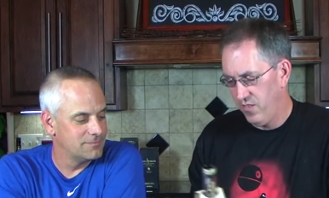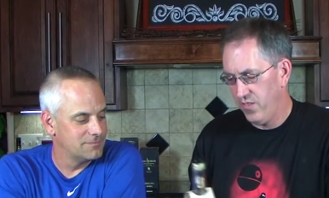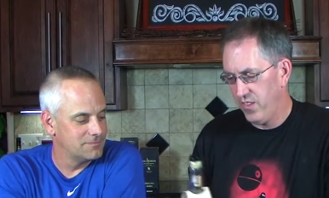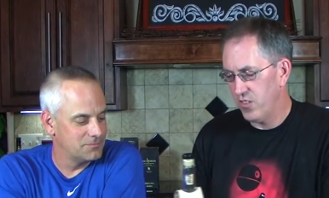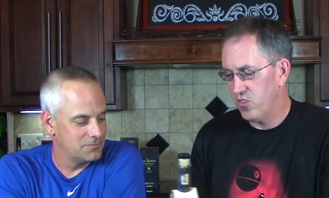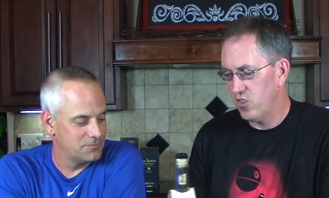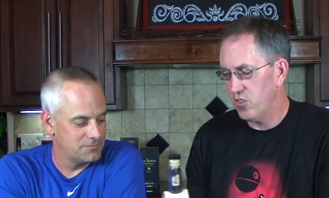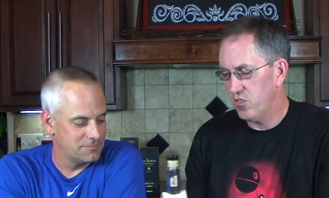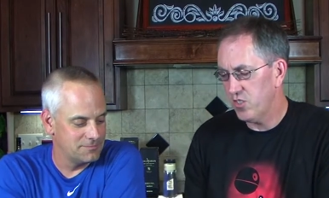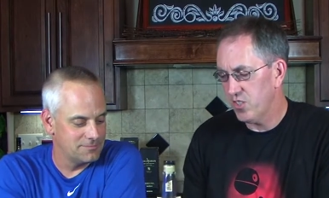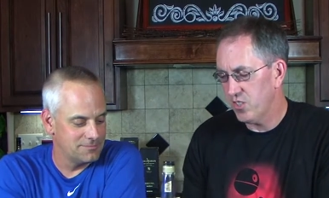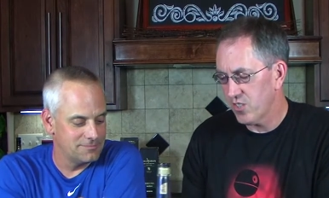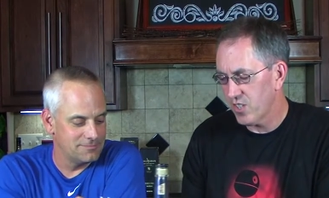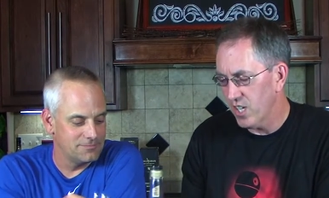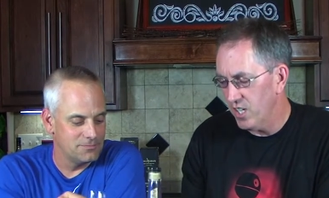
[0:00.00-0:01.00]
Speaker 1: The juice
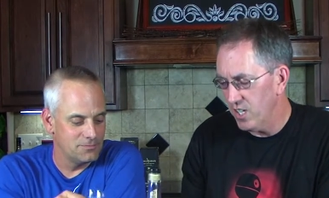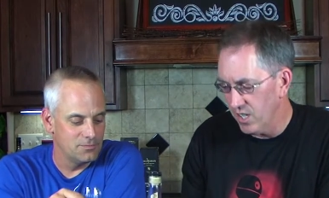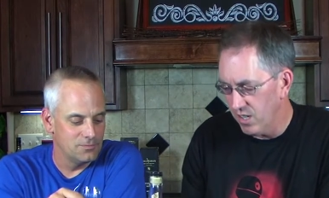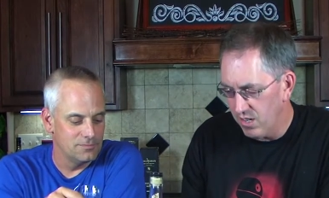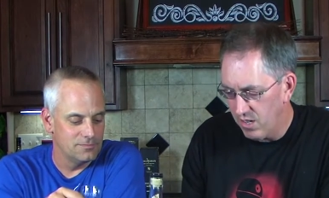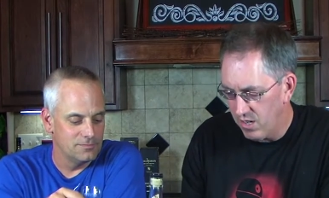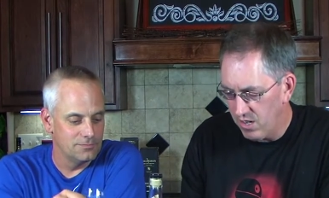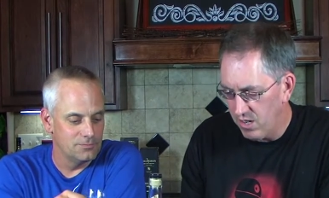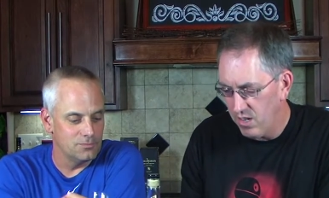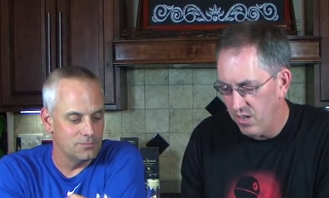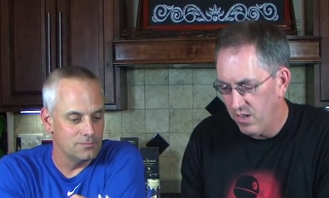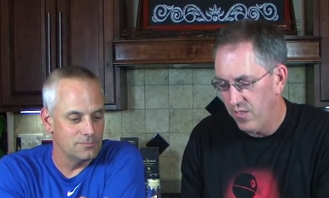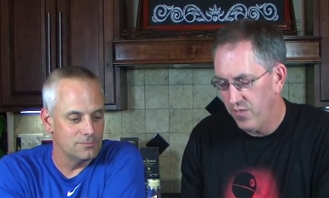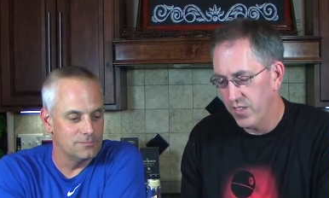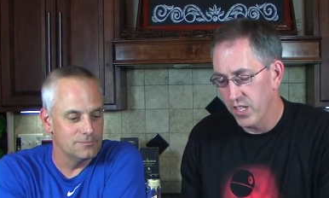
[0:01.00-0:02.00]
is good. Mm.
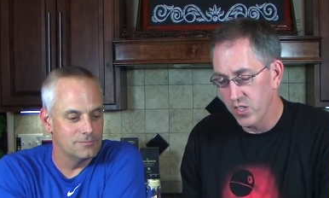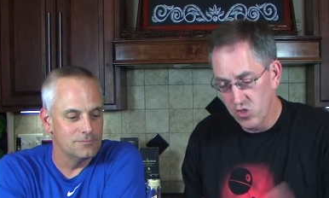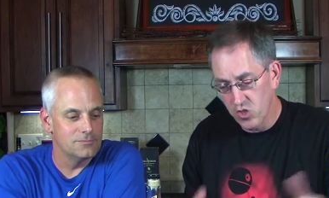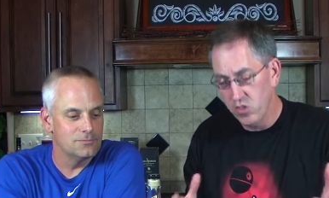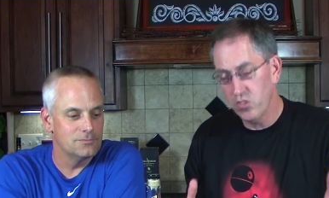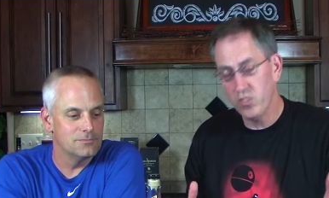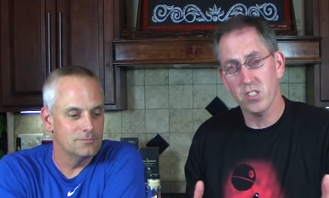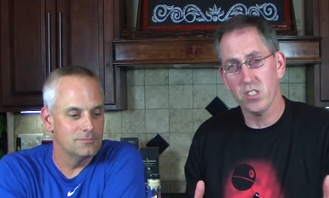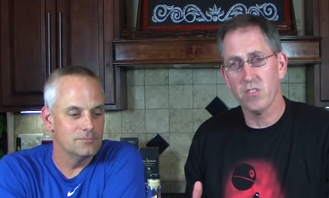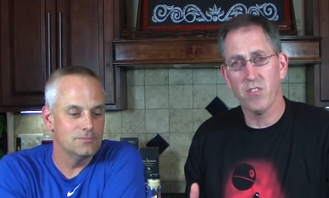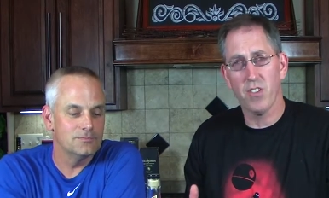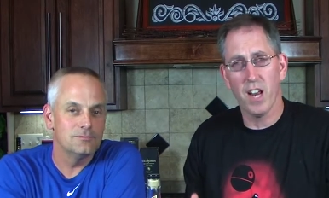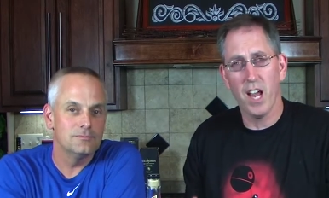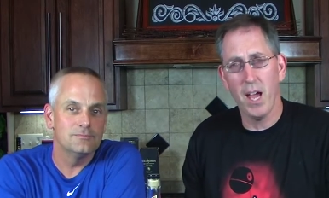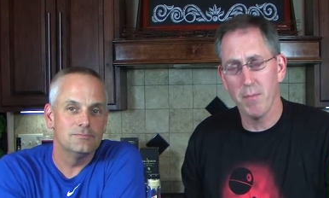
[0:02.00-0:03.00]
The juice is
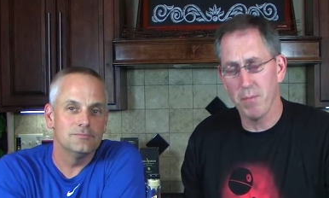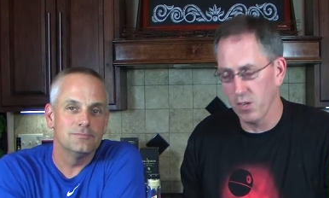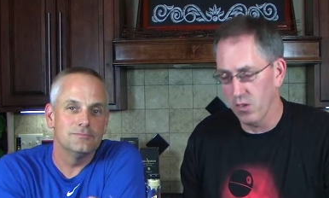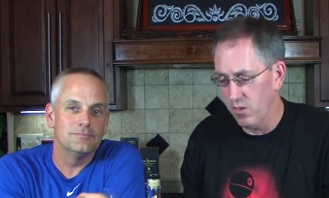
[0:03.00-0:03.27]
phenomenal.